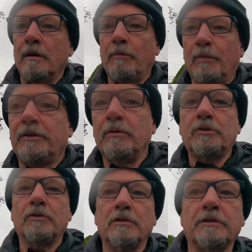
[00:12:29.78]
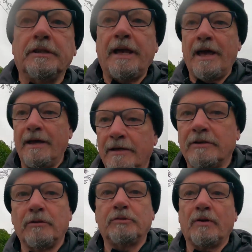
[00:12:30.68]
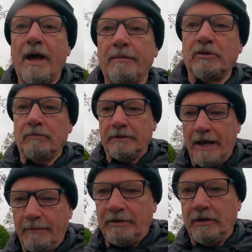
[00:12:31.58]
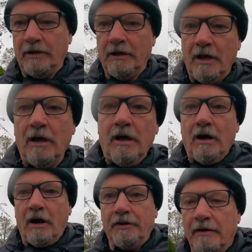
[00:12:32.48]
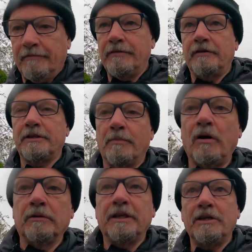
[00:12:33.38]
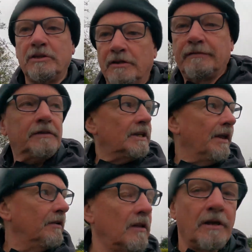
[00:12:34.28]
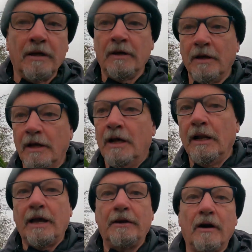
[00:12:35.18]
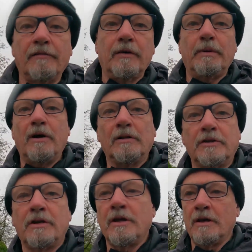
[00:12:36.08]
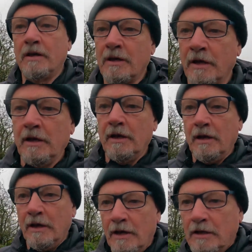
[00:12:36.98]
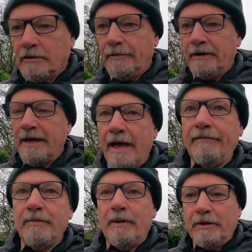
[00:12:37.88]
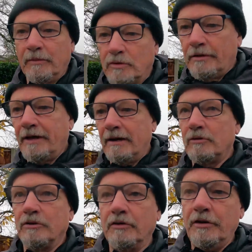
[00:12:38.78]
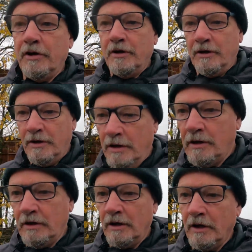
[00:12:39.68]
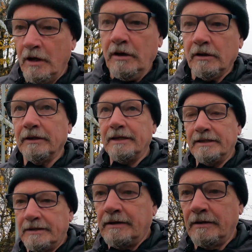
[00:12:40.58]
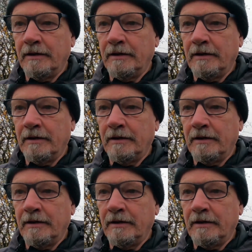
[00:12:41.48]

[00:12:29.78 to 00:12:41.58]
But we do struggle to get subscribers sometimes on a very small niche of a channel like Norfolk Broads. So we can get everybody up to 1,000 at least,